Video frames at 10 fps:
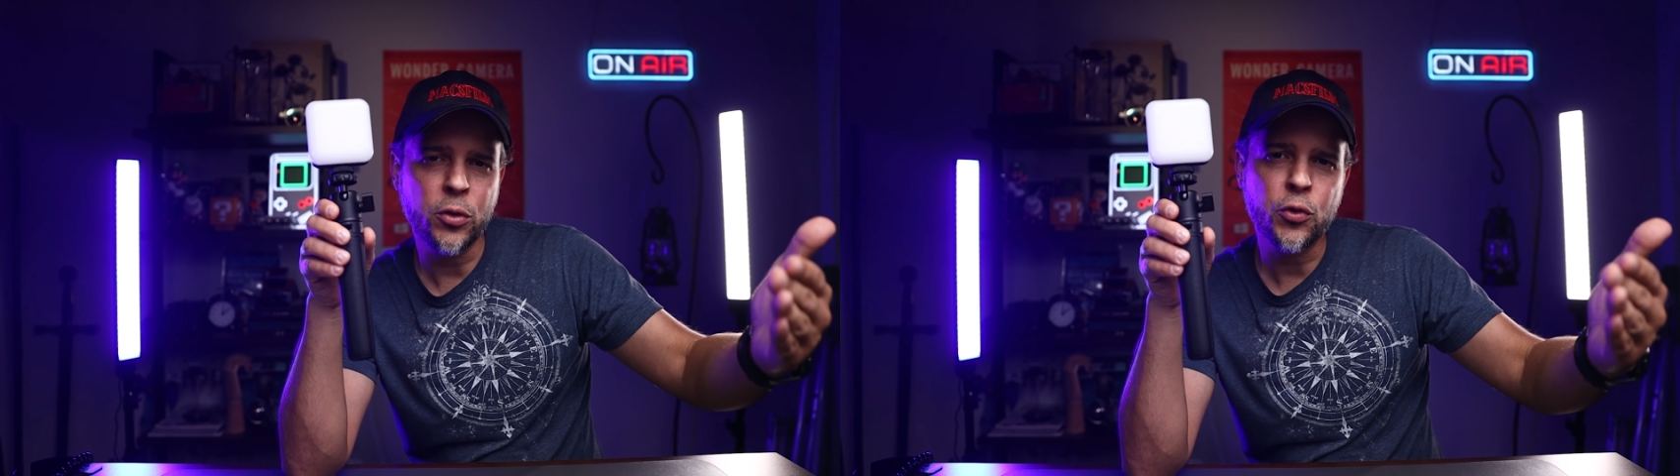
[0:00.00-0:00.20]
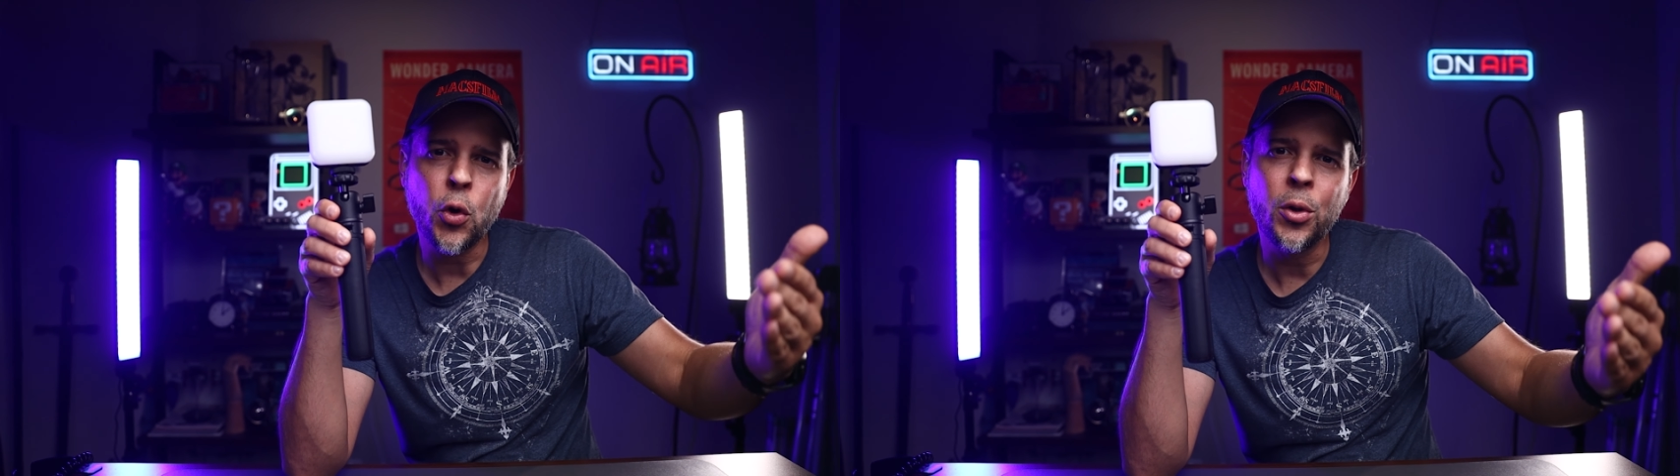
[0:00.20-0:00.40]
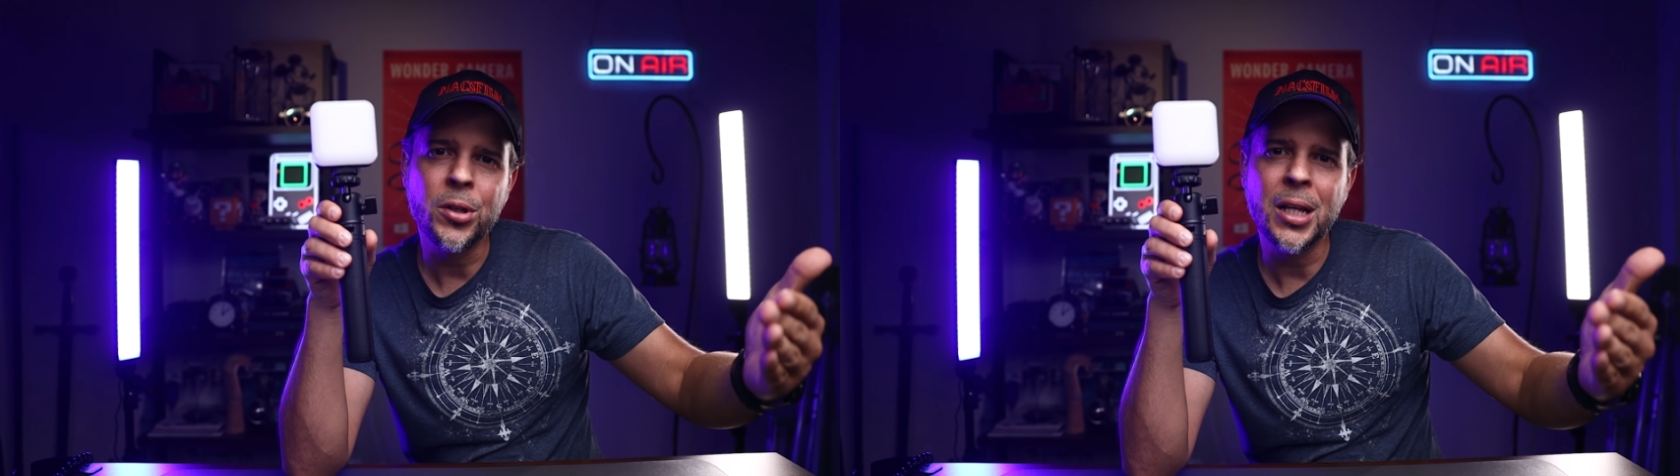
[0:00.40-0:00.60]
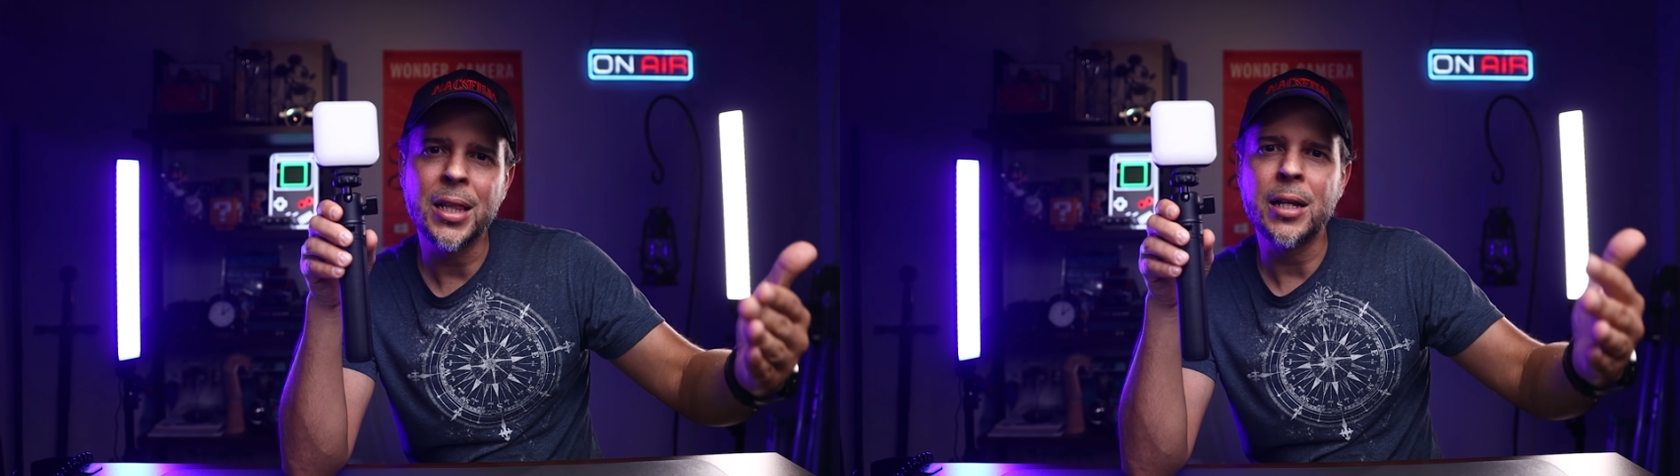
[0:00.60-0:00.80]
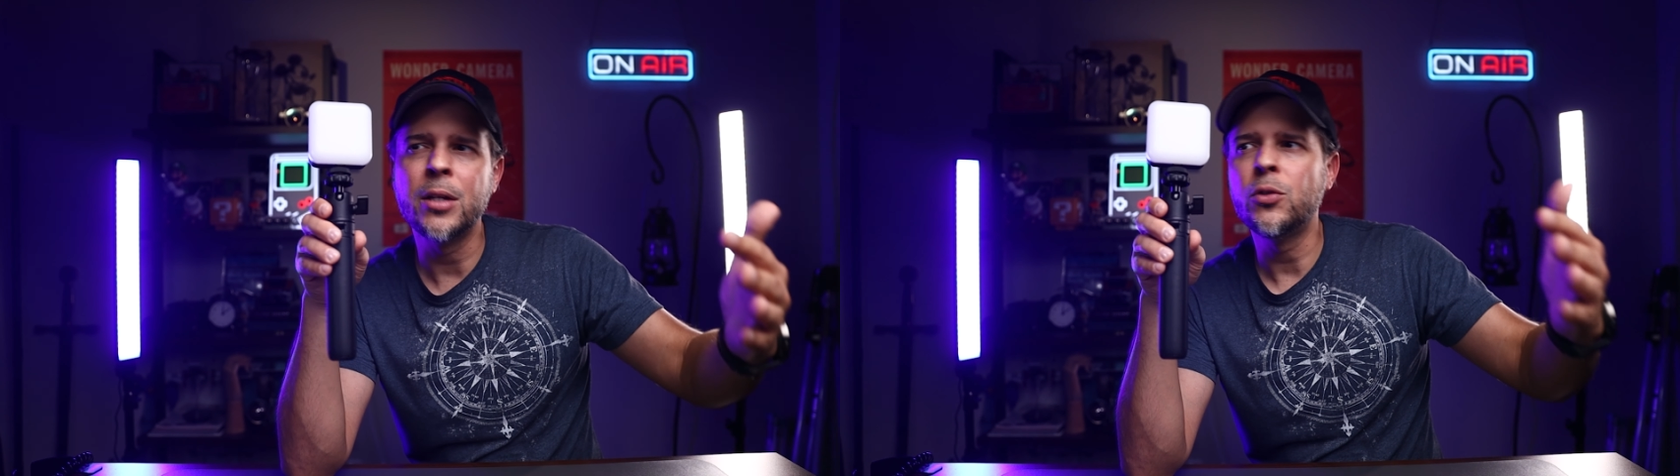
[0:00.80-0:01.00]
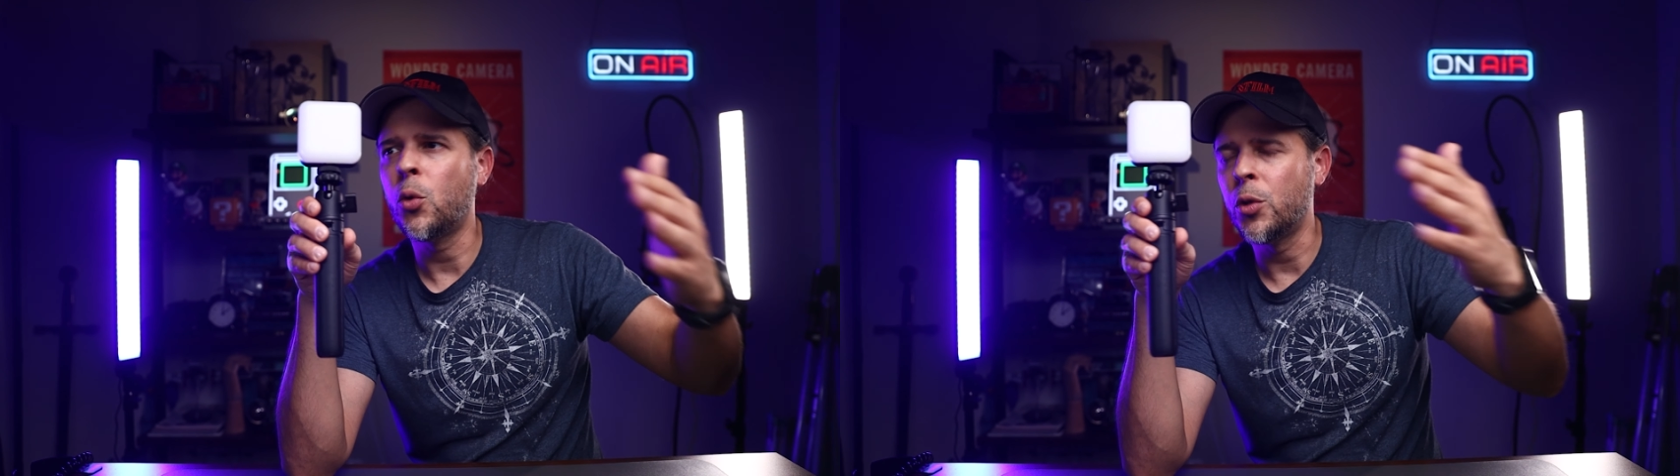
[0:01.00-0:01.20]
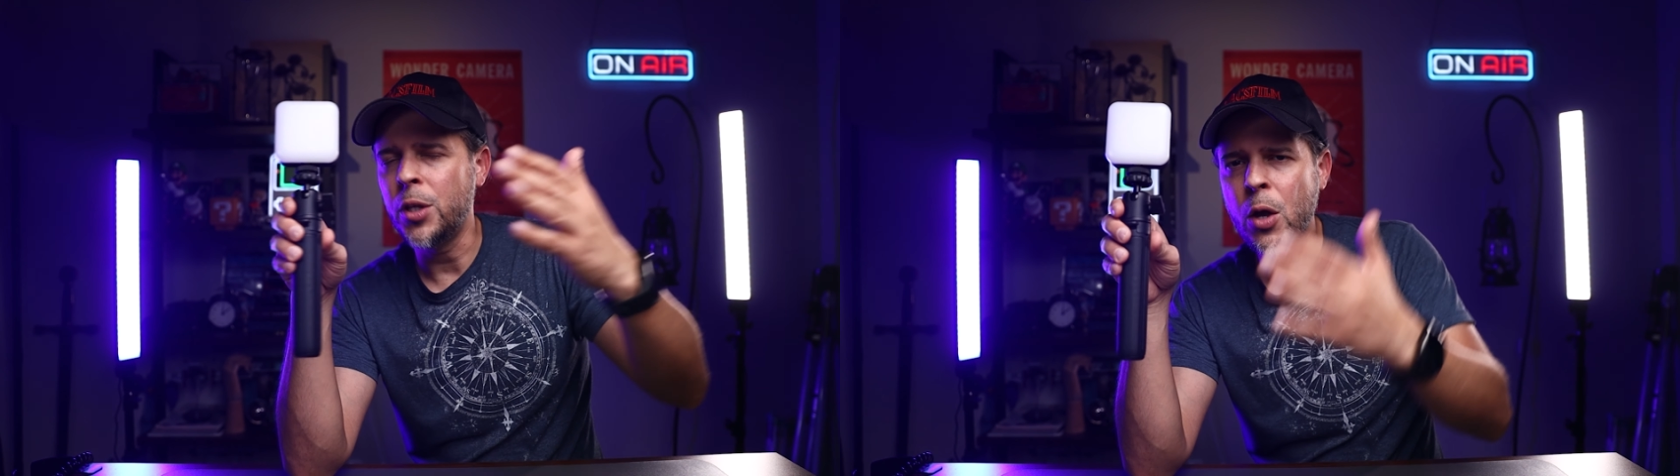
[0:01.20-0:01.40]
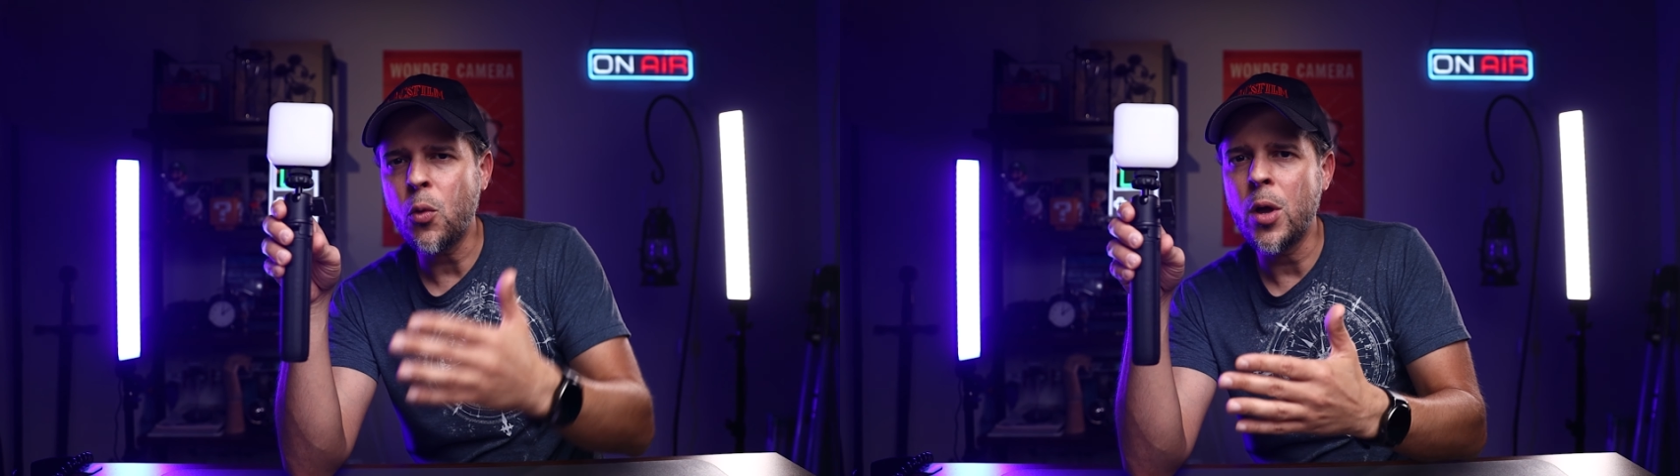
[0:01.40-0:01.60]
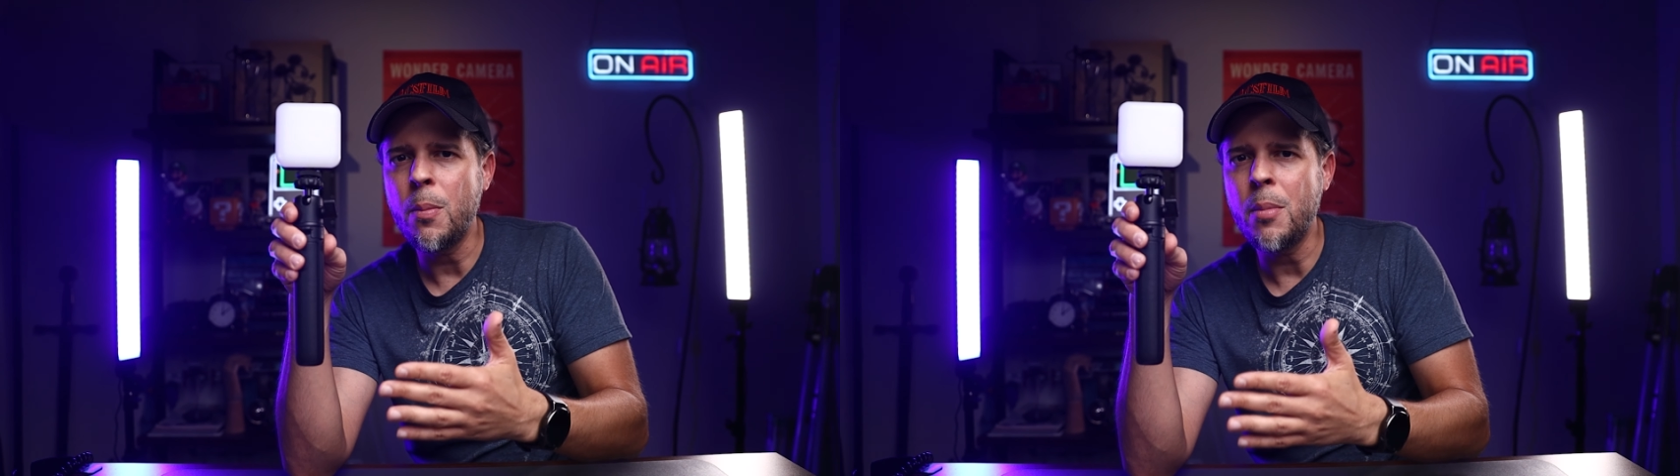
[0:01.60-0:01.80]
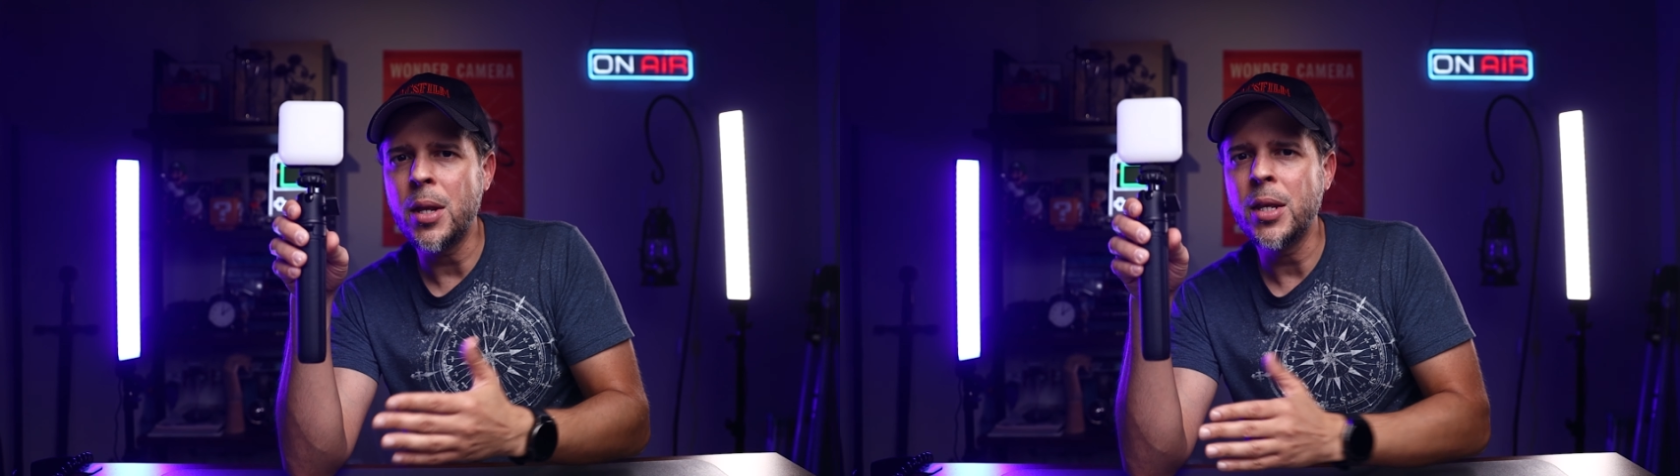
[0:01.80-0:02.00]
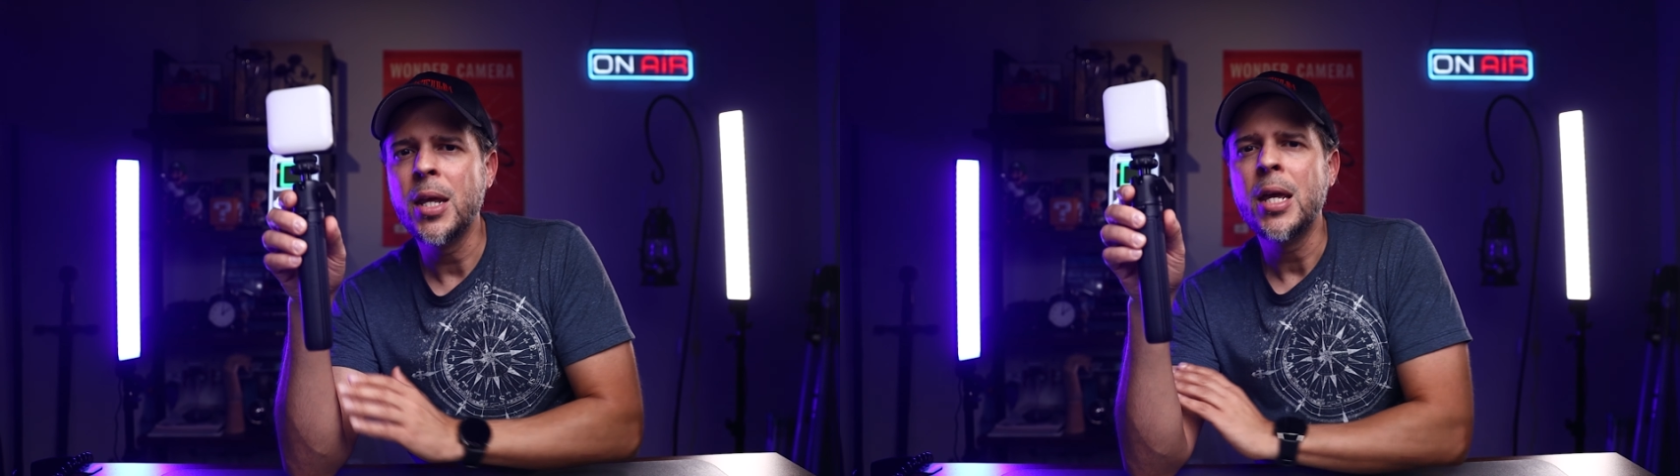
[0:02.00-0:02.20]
controlling the lights or the equipment,